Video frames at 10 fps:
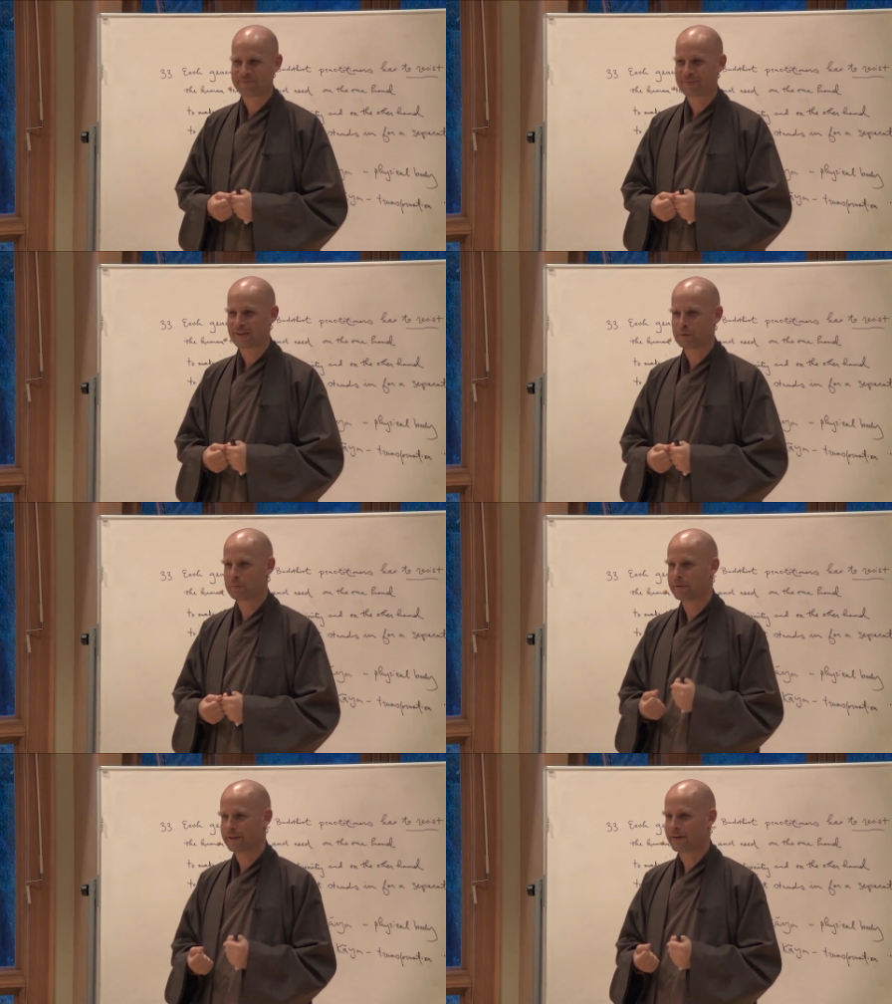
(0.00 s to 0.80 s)
The
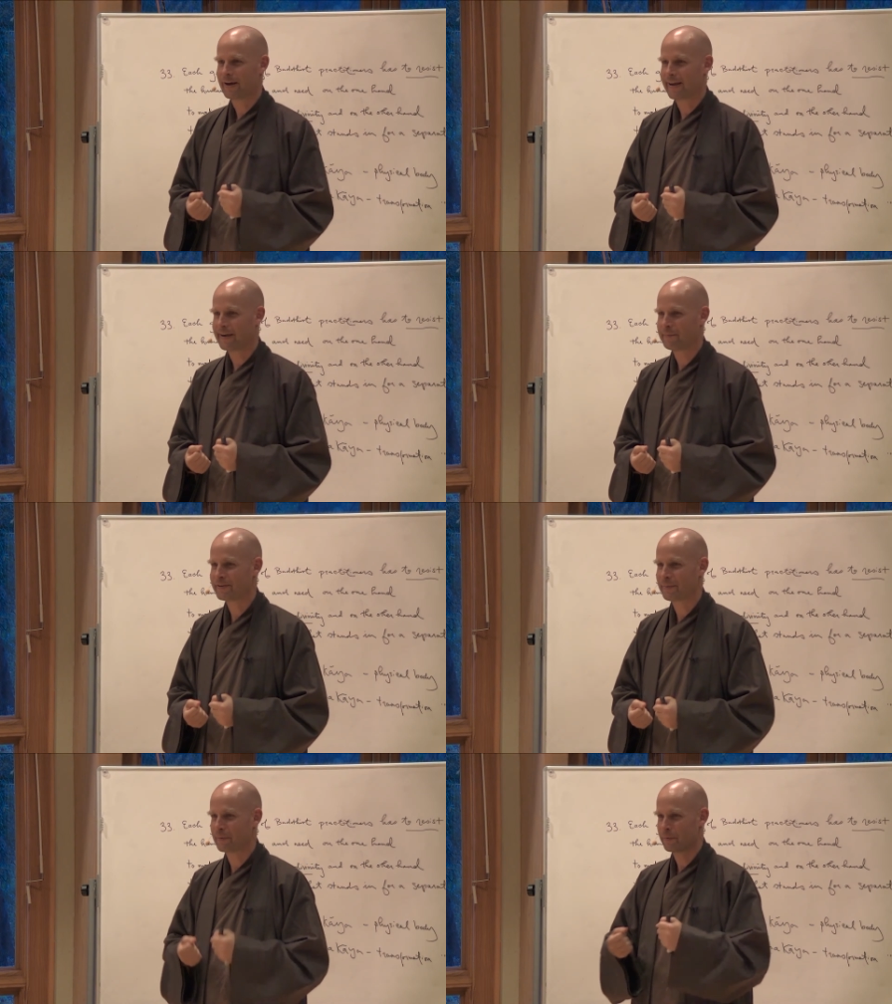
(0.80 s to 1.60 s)
Buddha taught
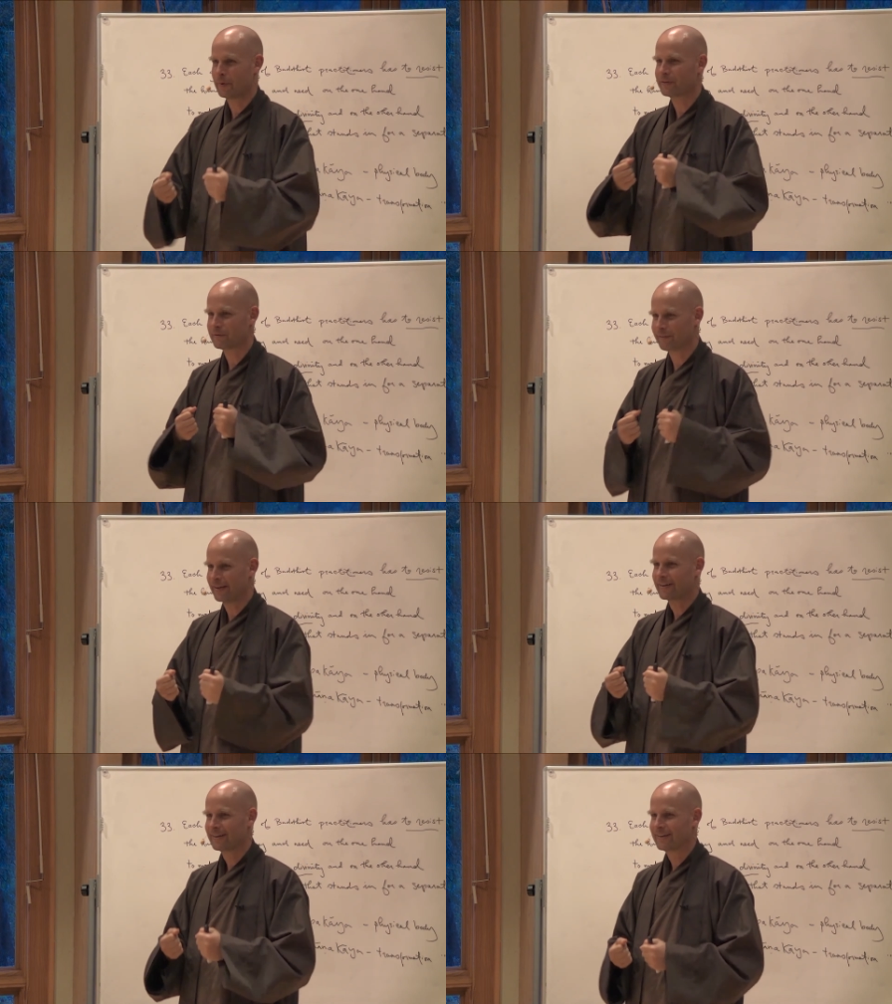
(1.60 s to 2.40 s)
ahimsa, but we want to fight
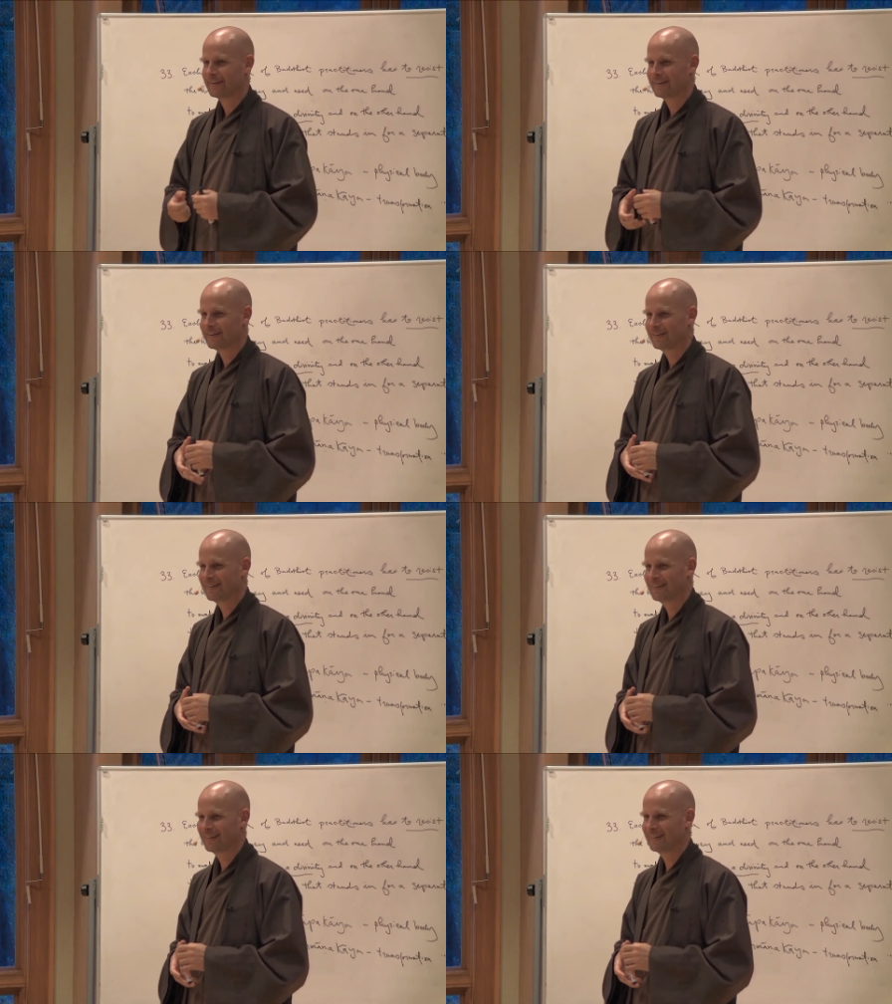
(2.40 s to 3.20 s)

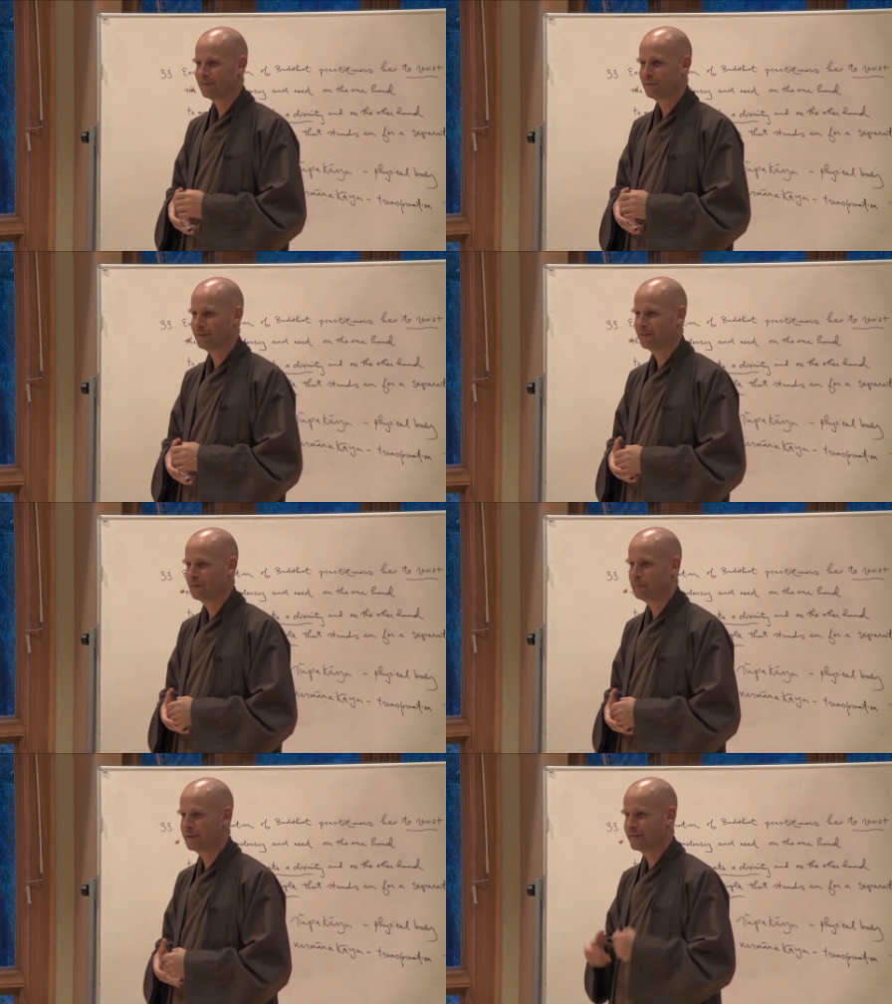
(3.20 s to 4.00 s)
for the
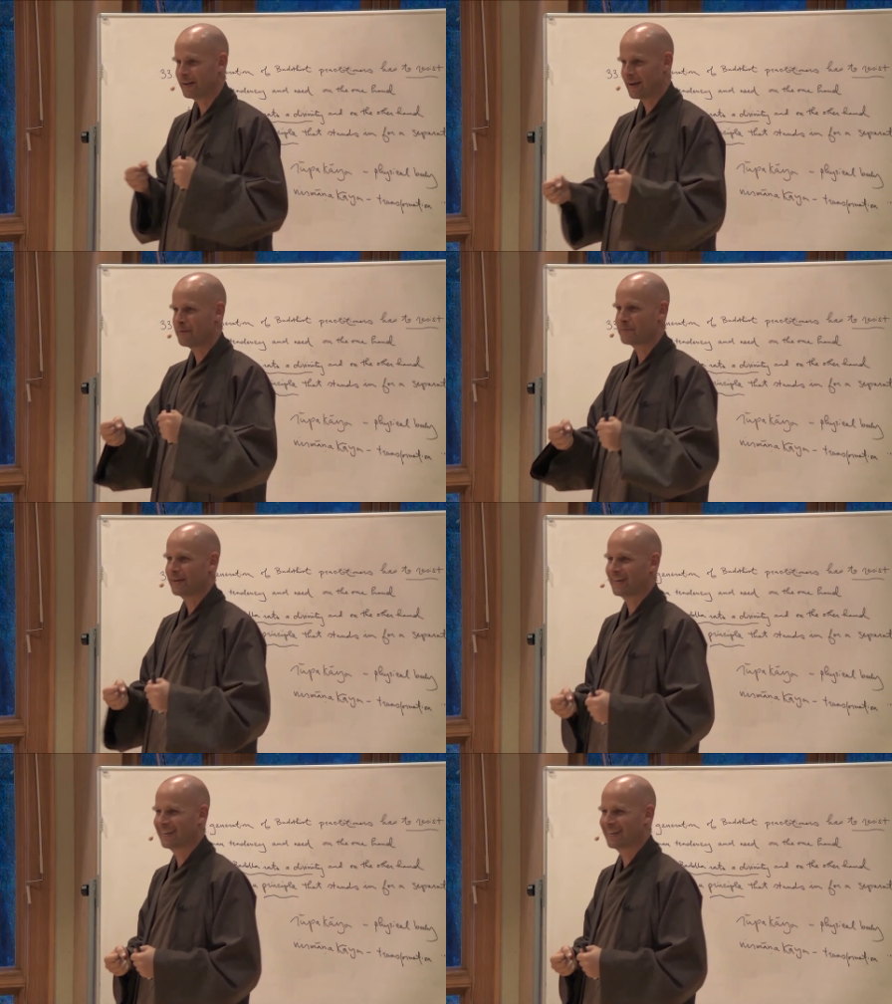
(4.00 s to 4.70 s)
Buddha's ahimsa.